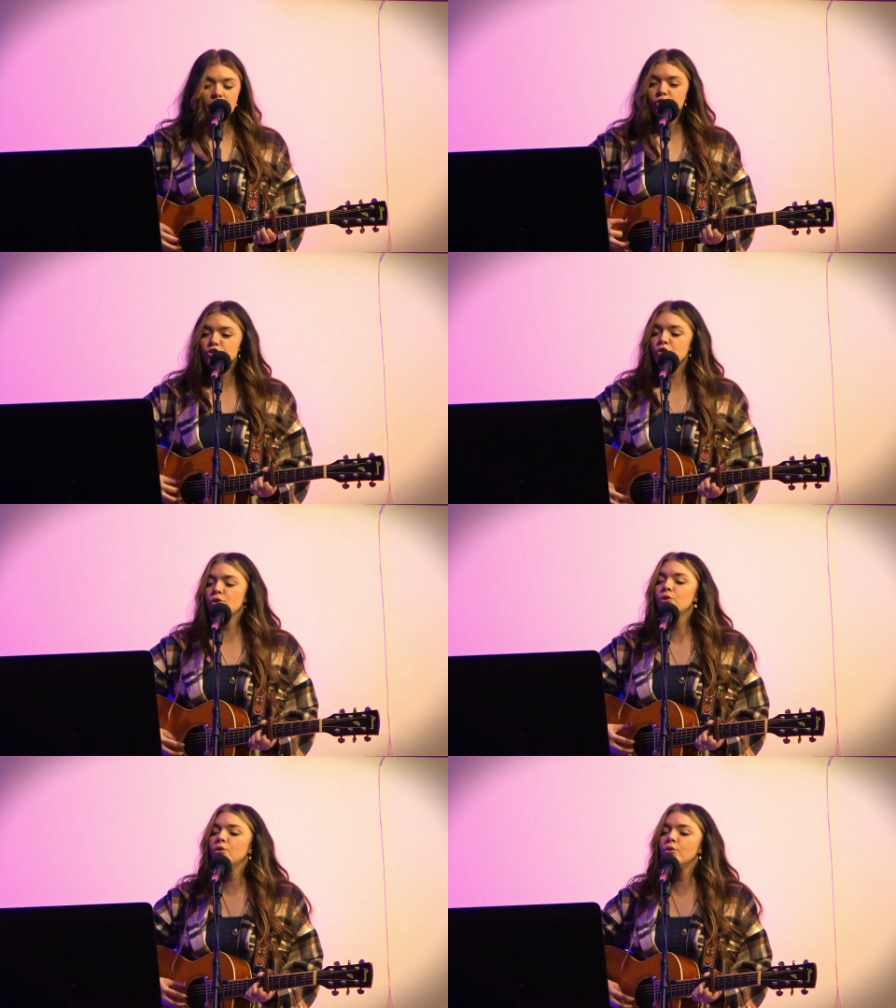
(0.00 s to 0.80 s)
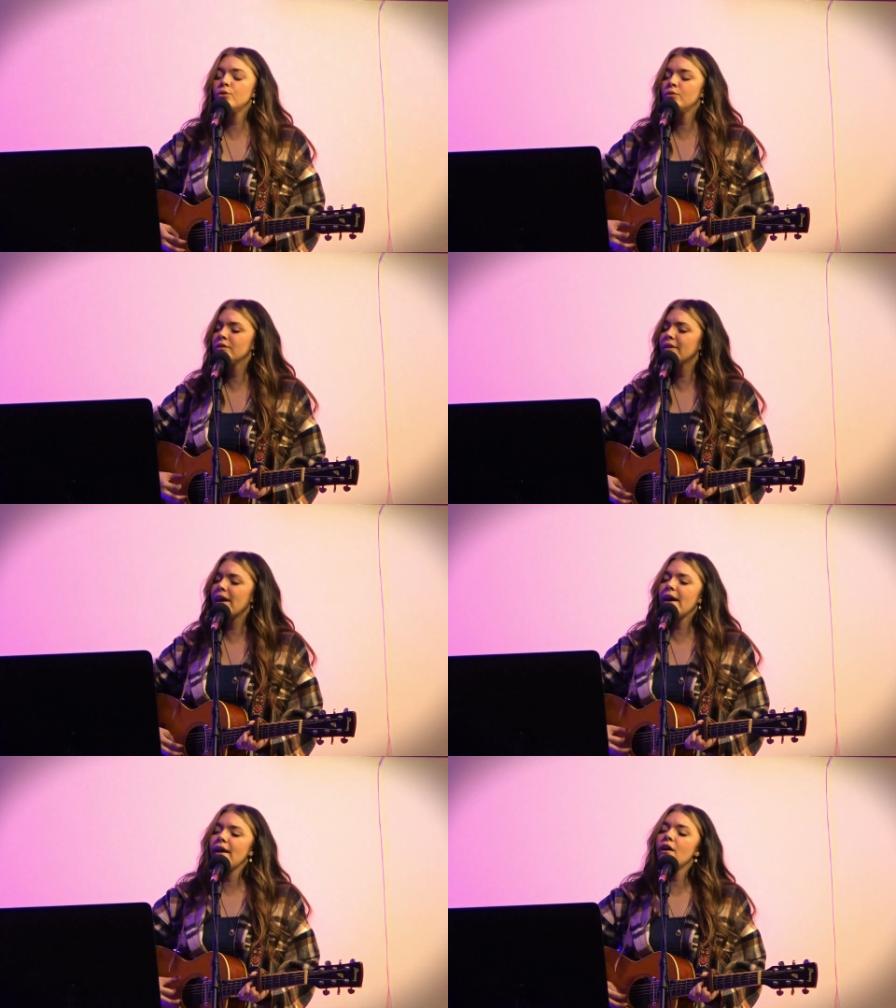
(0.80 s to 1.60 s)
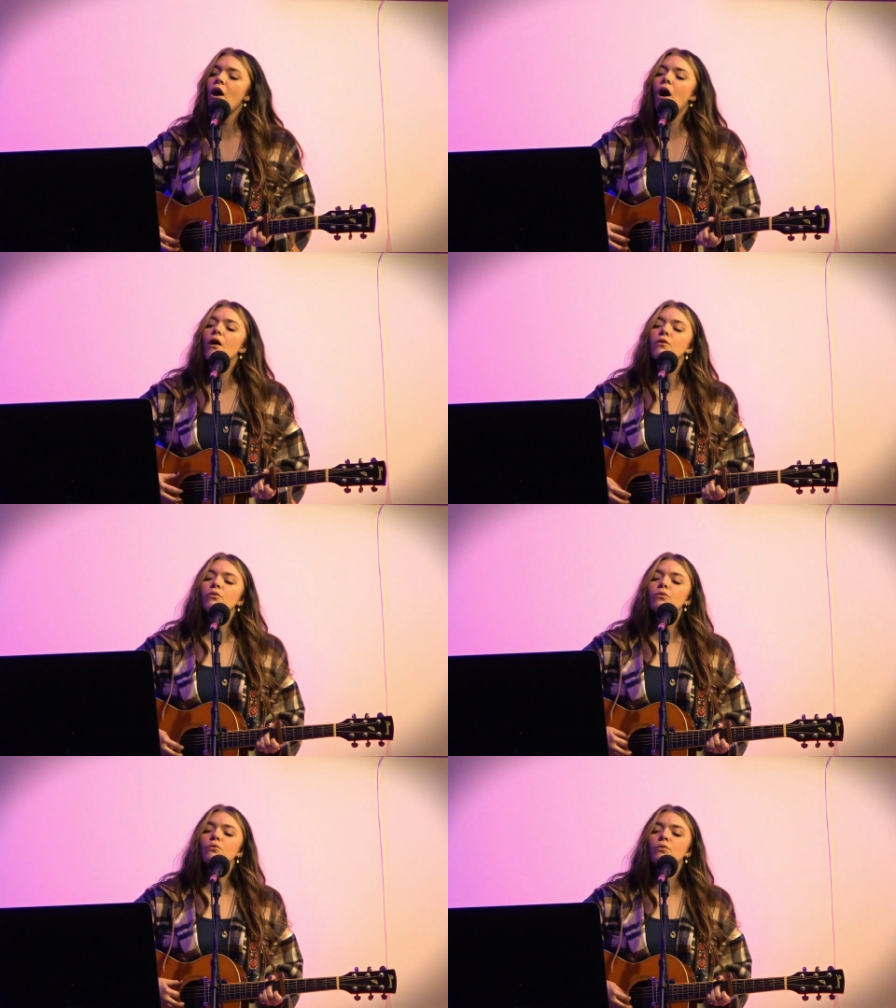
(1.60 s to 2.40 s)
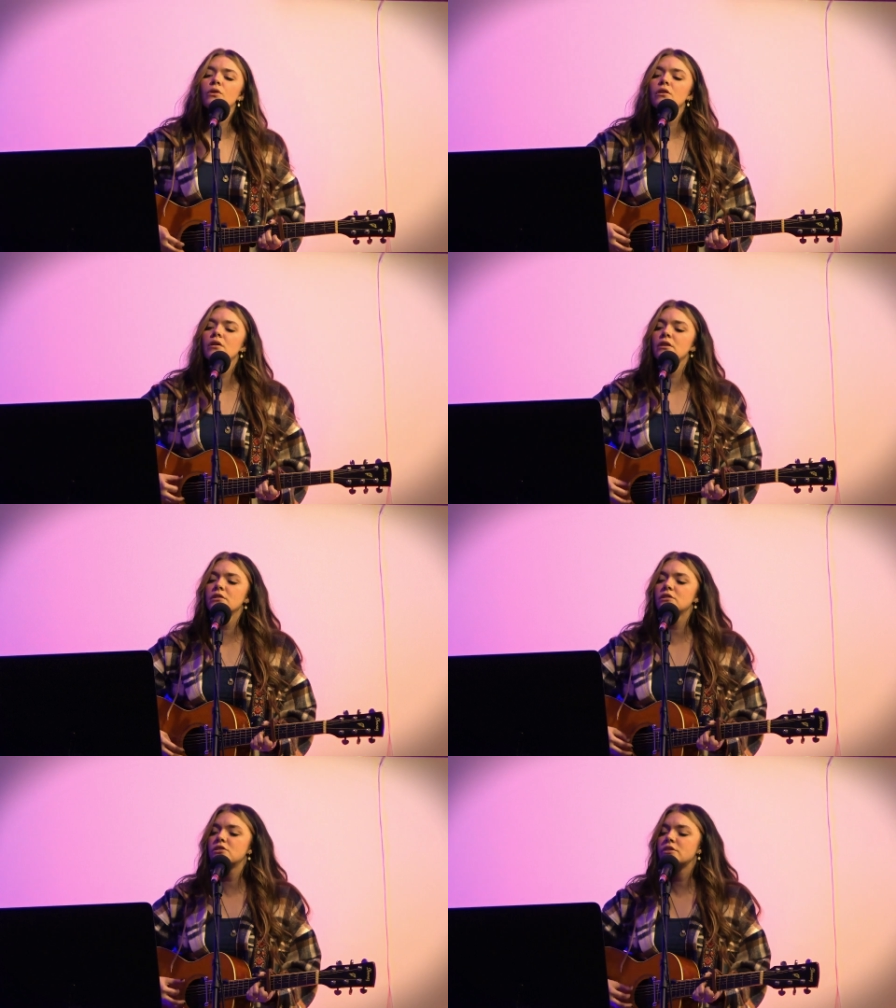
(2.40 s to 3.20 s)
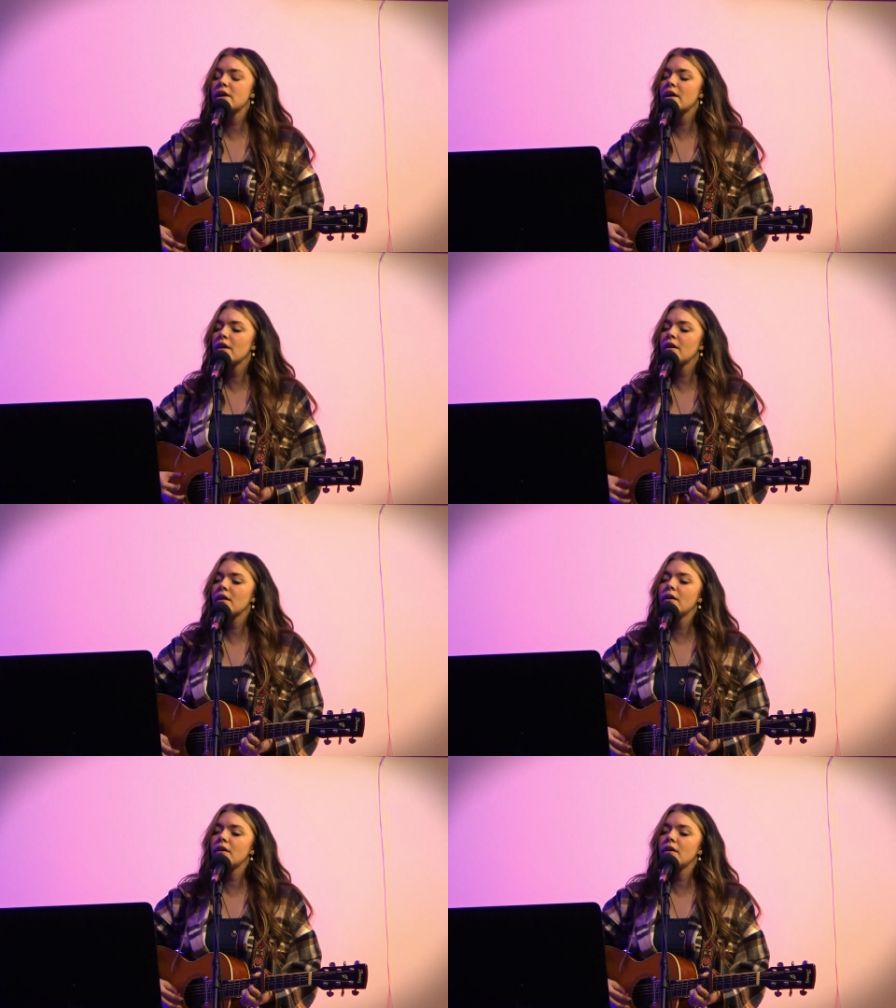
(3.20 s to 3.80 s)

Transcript: And soon they all would say,